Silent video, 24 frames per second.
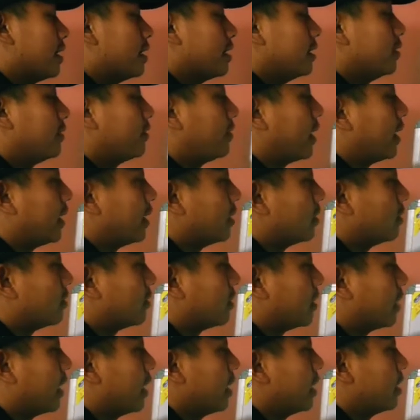define
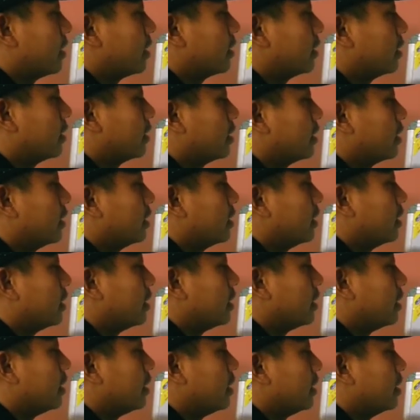
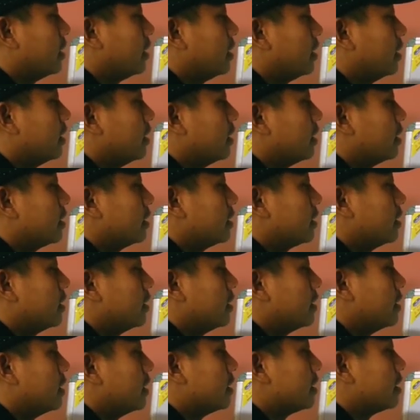E
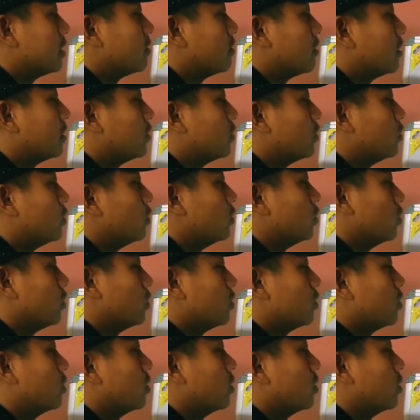is equal to